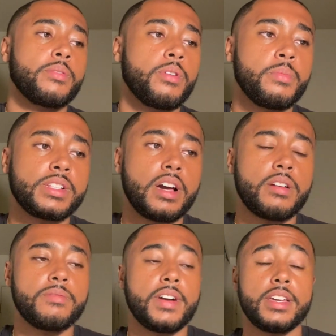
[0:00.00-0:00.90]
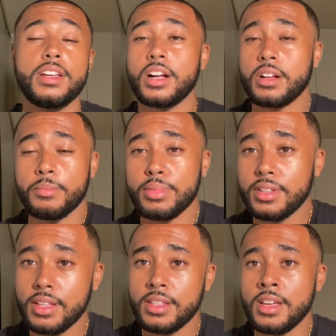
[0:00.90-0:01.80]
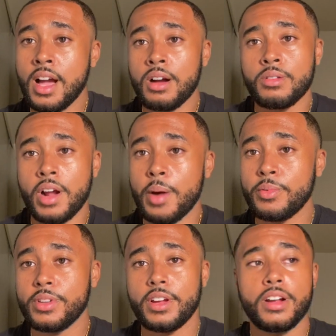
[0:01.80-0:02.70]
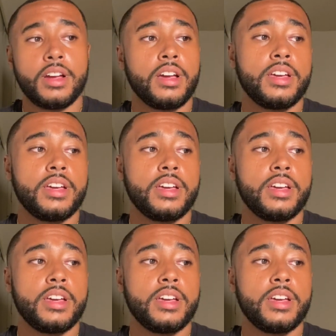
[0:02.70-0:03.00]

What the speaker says: The Roy McDonald fight, he got completely out-grappled here.